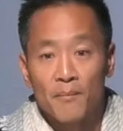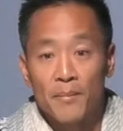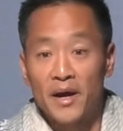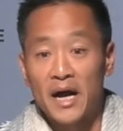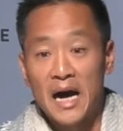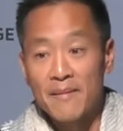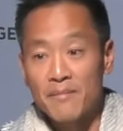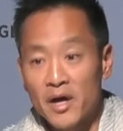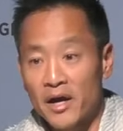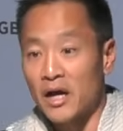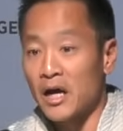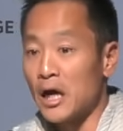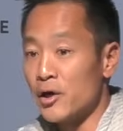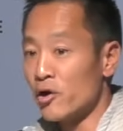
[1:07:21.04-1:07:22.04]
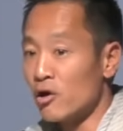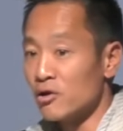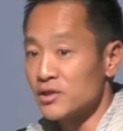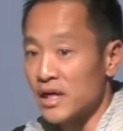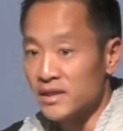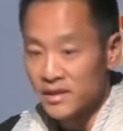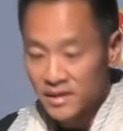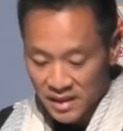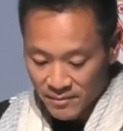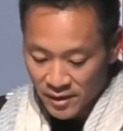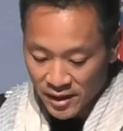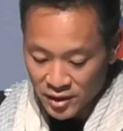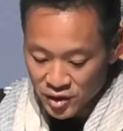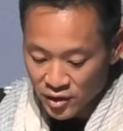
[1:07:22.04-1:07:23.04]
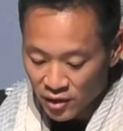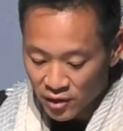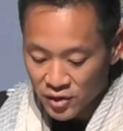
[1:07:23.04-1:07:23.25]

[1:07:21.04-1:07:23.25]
But I'm not a neuroscientist, I'm an engineer,